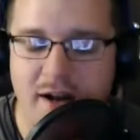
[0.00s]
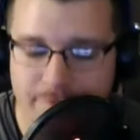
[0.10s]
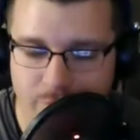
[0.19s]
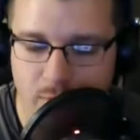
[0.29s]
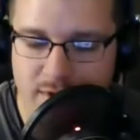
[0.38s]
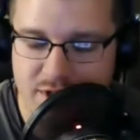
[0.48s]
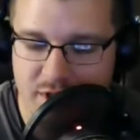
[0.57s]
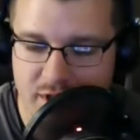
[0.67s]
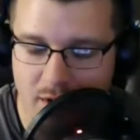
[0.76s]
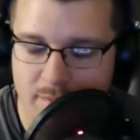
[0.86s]
can avoid
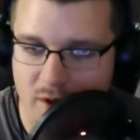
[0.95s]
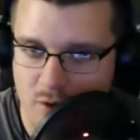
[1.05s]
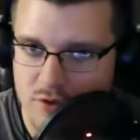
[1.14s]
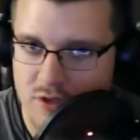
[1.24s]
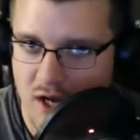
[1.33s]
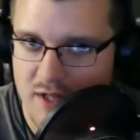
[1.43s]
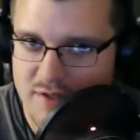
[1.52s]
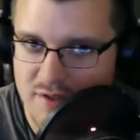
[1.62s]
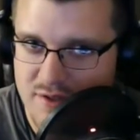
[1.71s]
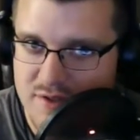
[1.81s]
turning on my old
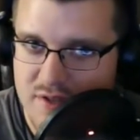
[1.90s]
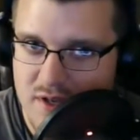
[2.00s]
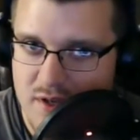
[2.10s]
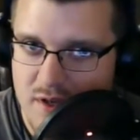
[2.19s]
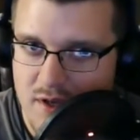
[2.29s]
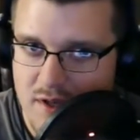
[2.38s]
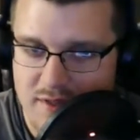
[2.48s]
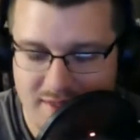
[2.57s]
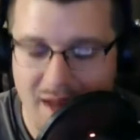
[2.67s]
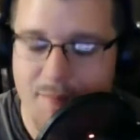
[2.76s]
consoles,
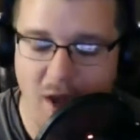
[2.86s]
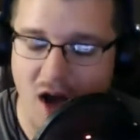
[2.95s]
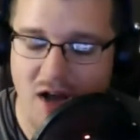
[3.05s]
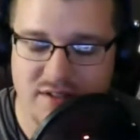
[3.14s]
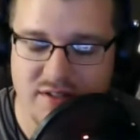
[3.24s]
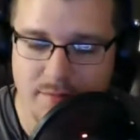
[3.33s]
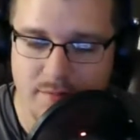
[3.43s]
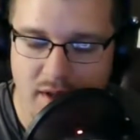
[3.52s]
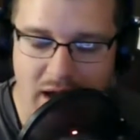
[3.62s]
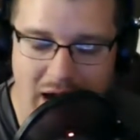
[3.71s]
that'd be awesome,
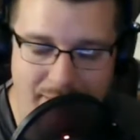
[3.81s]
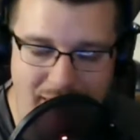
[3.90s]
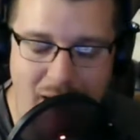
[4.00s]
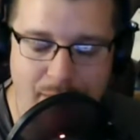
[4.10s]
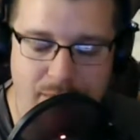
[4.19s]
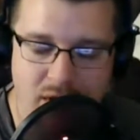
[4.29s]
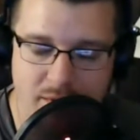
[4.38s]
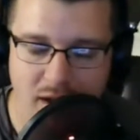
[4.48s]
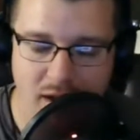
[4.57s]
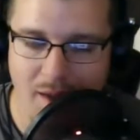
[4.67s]
and I'd be happy
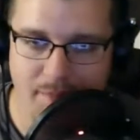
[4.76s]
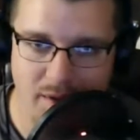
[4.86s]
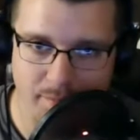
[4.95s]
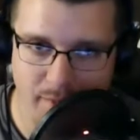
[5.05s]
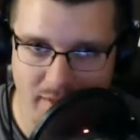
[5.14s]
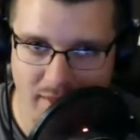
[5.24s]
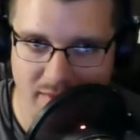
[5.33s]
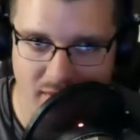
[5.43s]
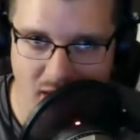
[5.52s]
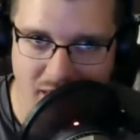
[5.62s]
to buy
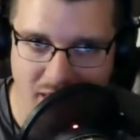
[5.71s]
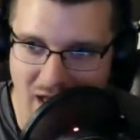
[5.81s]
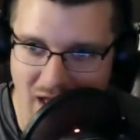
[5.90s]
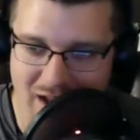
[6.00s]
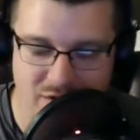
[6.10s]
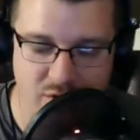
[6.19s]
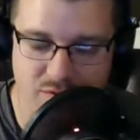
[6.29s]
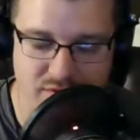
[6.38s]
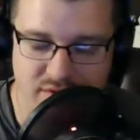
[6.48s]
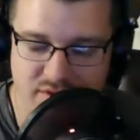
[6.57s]
that. I
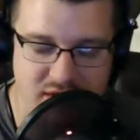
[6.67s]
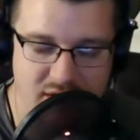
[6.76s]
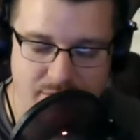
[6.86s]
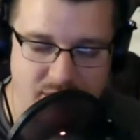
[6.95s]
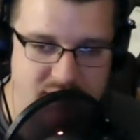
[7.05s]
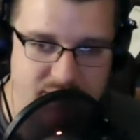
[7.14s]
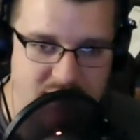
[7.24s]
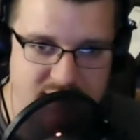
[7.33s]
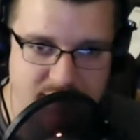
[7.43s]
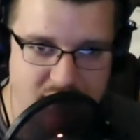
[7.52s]
don't see this
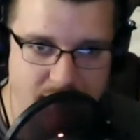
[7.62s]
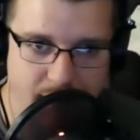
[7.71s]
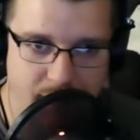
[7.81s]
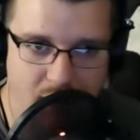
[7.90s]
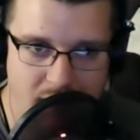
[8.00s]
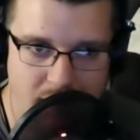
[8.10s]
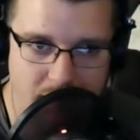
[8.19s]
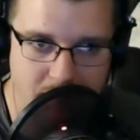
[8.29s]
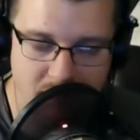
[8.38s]
as being a big problem.